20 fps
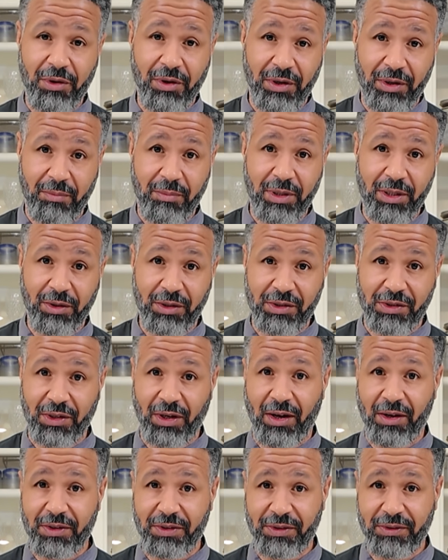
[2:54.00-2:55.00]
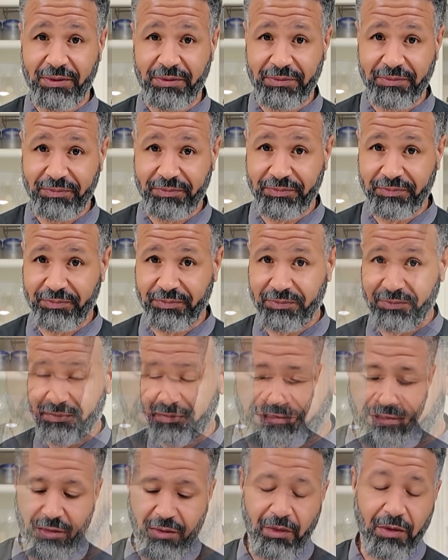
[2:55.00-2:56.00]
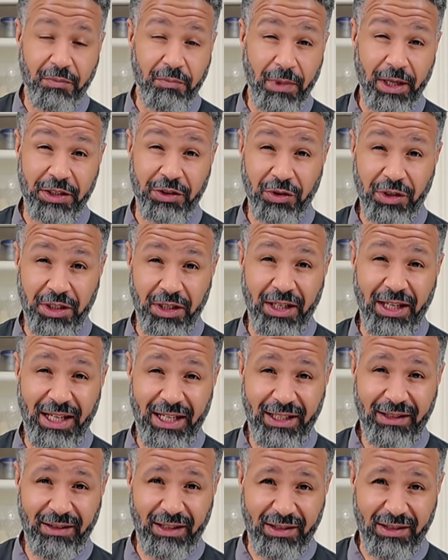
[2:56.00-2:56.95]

we're gonna build the sauce. Make sure your heat